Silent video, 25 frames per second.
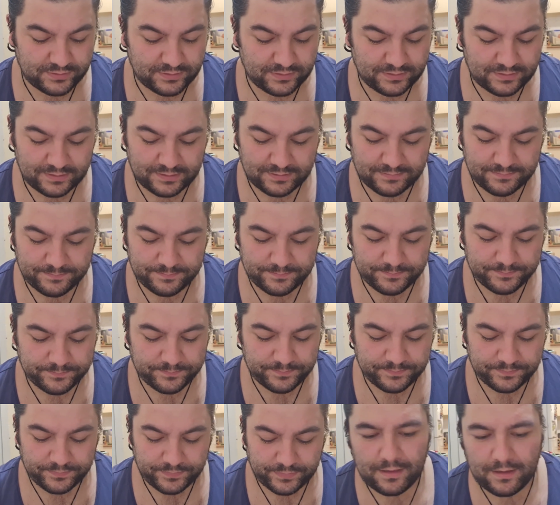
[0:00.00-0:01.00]
anything.
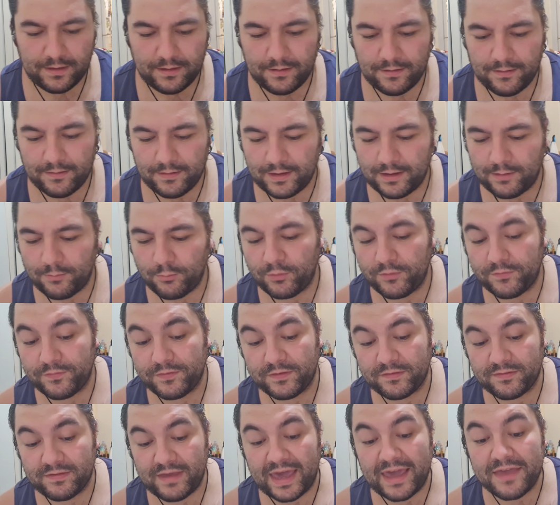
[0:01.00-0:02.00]
And with
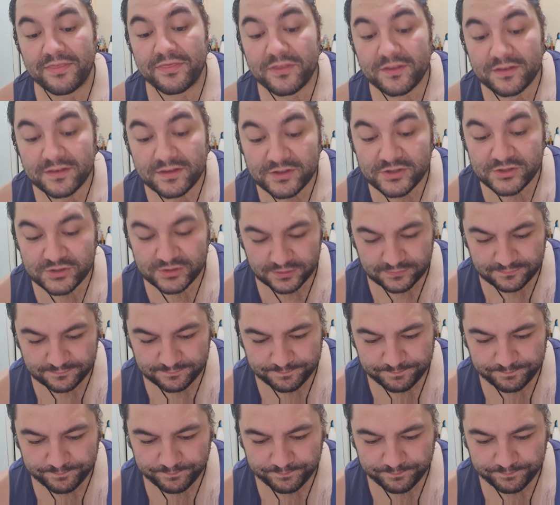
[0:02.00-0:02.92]
this 8th edition,